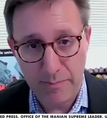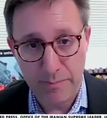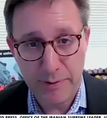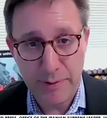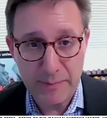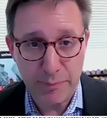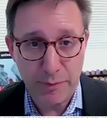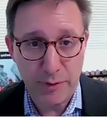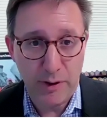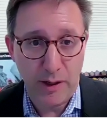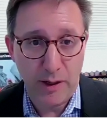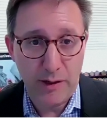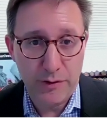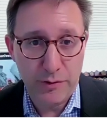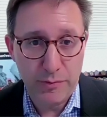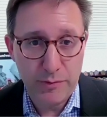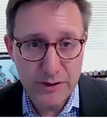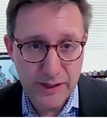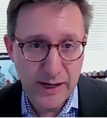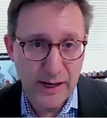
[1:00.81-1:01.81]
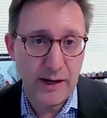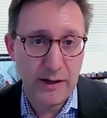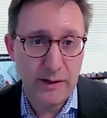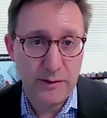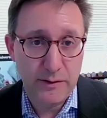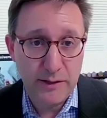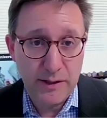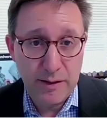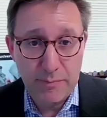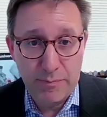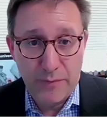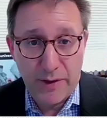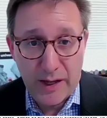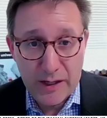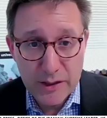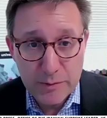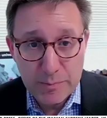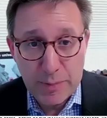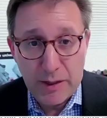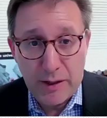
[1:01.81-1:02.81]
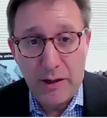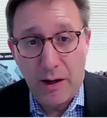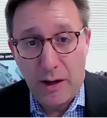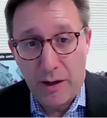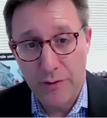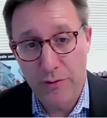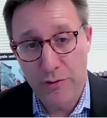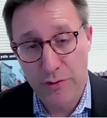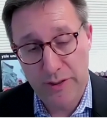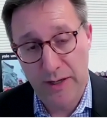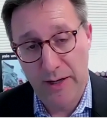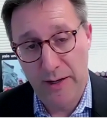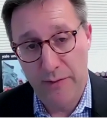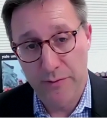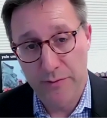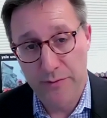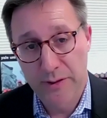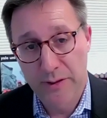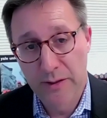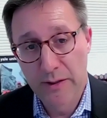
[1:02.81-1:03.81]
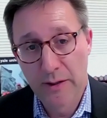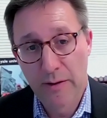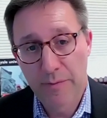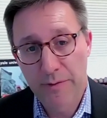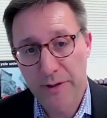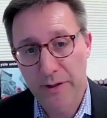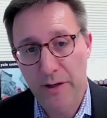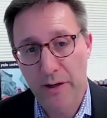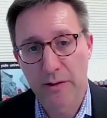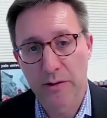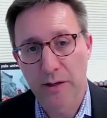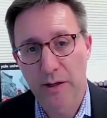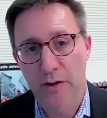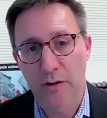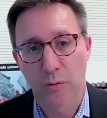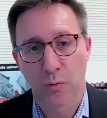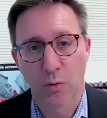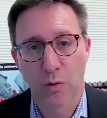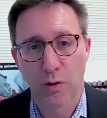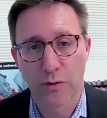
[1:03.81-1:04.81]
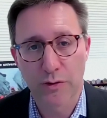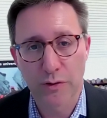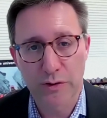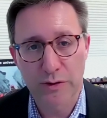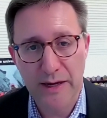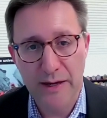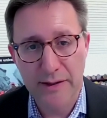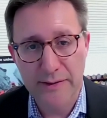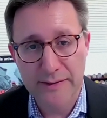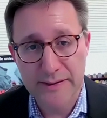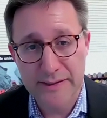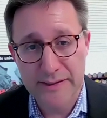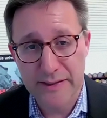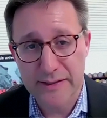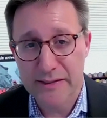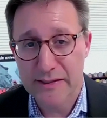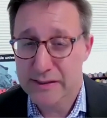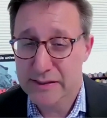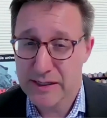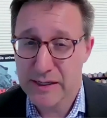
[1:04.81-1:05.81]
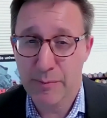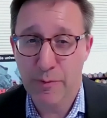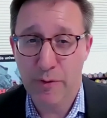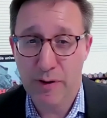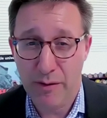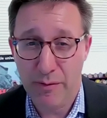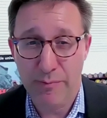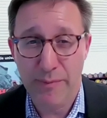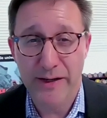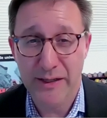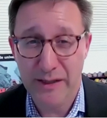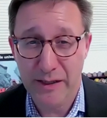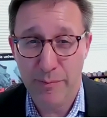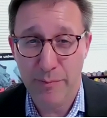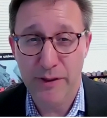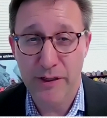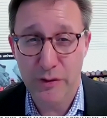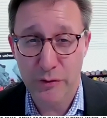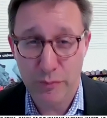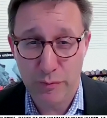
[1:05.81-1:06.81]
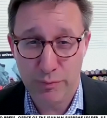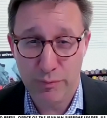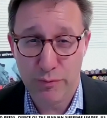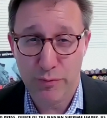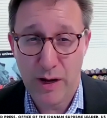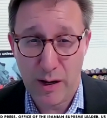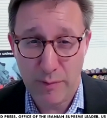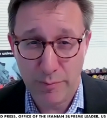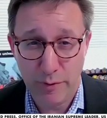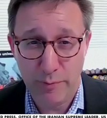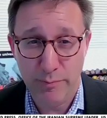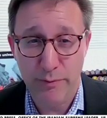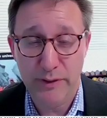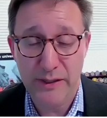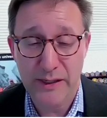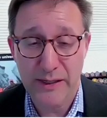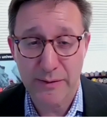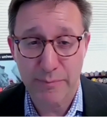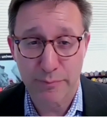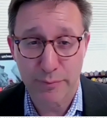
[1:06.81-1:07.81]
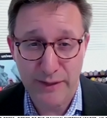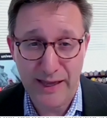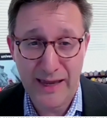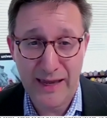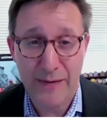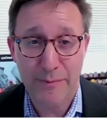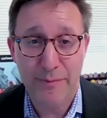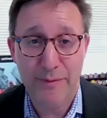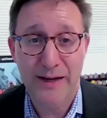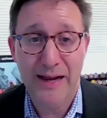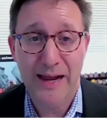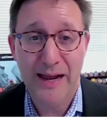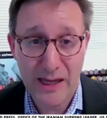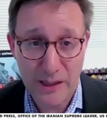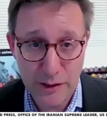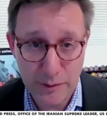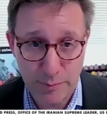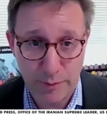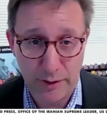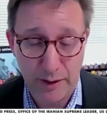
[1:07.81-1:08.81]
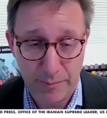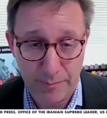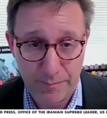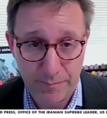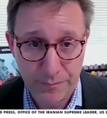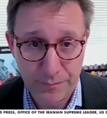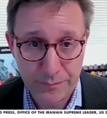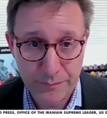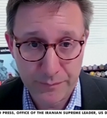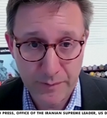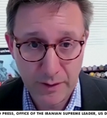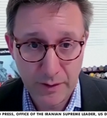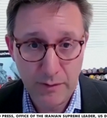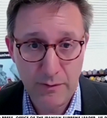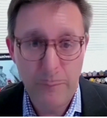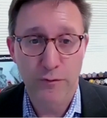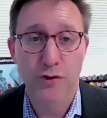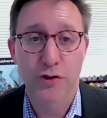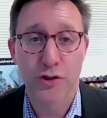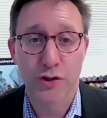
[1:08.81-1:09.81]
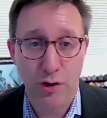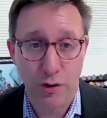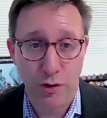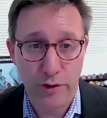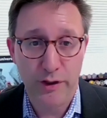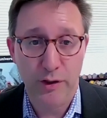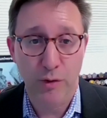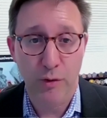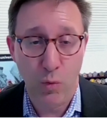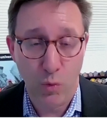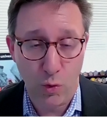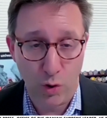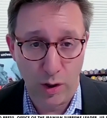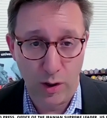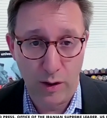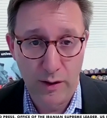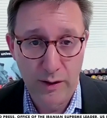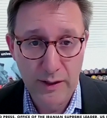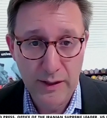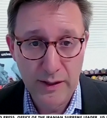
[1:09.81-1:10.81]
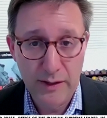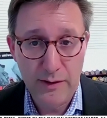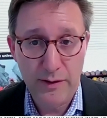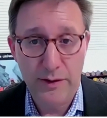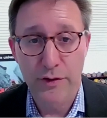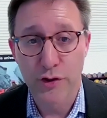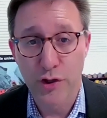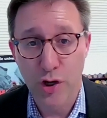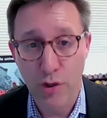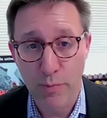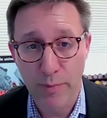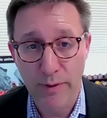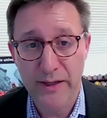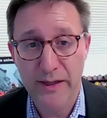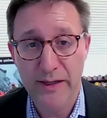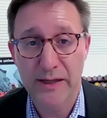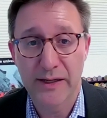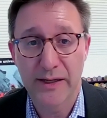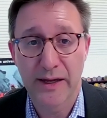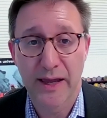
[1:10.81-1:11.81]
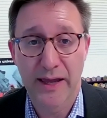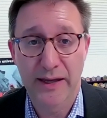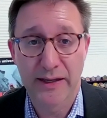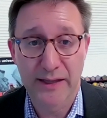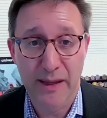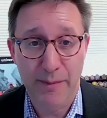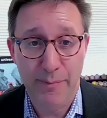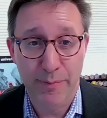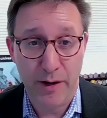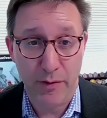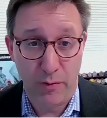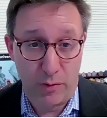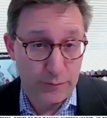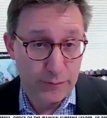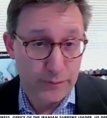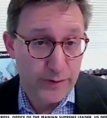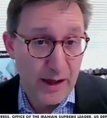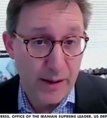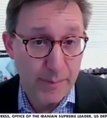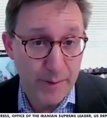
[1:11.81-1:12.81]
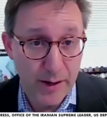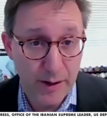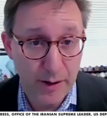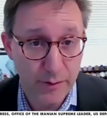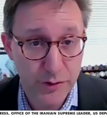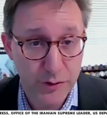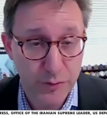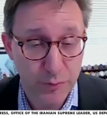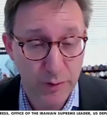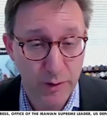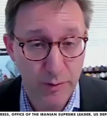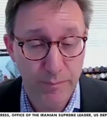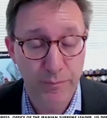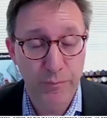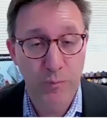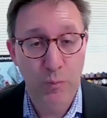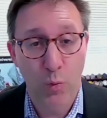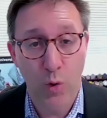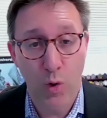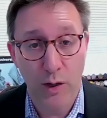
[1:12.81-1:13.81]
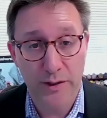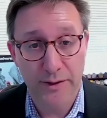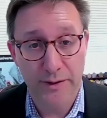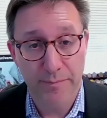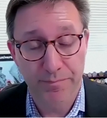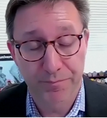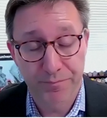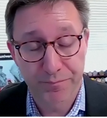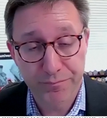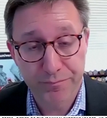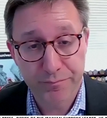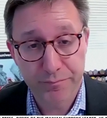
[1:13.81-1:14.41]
And people understand, Hezbollah understands, that unlike the war in 2006, this time around, many Lebanese would probably blame Hezbollah for starting a war that nobody in Lebanon, or for that matter, Israel, wanted.